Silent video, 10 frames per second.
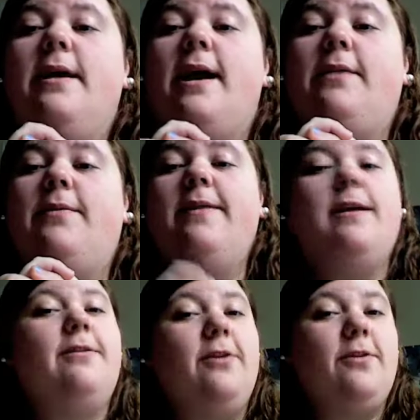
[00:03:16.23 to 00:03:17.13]
anyway,
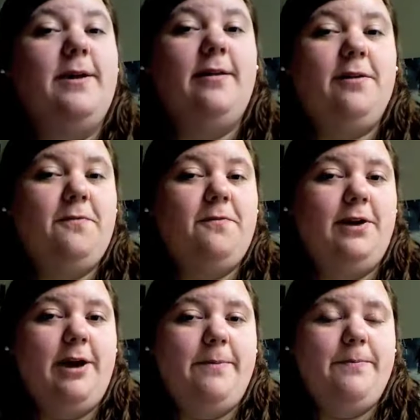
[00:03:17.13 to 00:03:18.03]
that's just my thoughts for
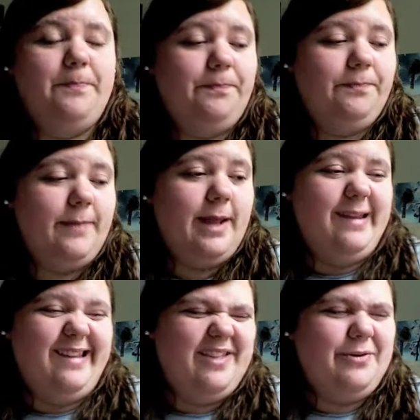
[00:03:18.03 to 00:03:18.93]
today and
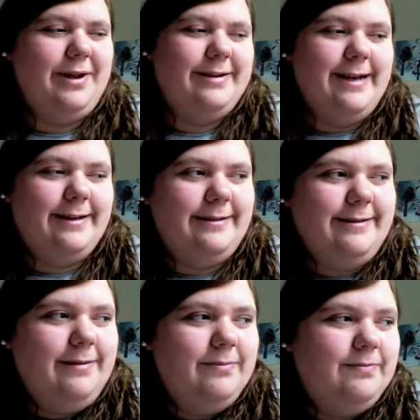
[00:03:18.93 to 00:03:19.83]
yesterday,
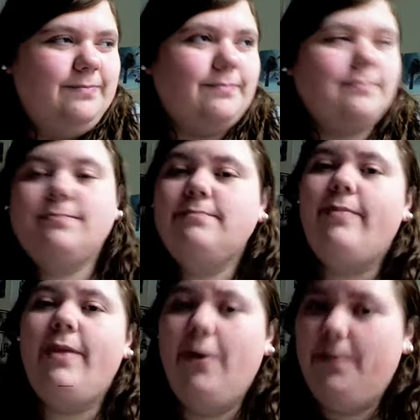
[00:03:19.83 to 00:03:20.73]
technically.
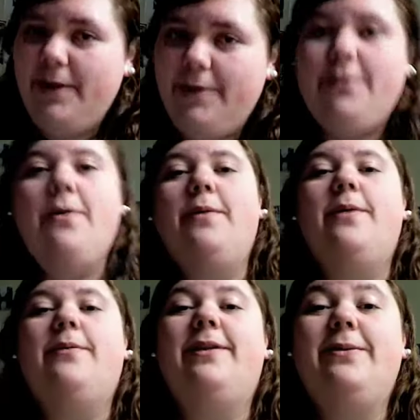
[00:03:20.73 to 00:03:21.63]
Hope things are going
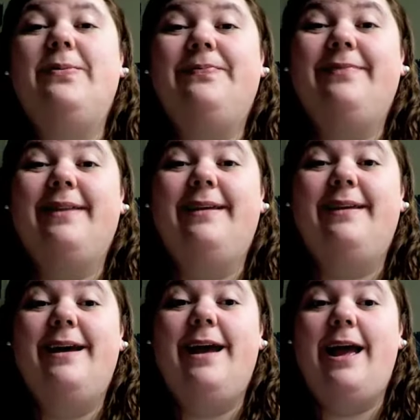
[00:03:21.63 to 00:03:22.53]
well with you.
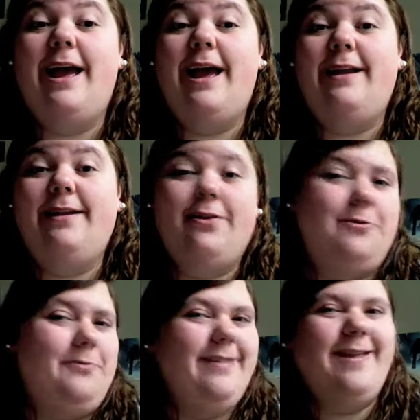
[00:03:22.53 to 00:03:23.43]
And as
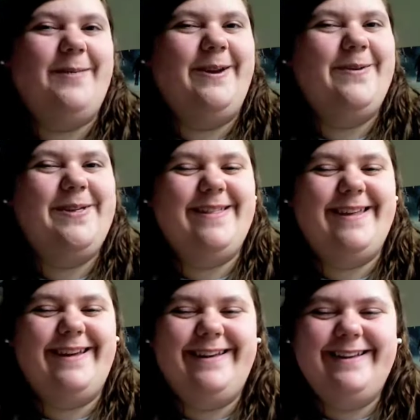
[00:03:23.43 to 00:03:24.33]
always, let me know what you think.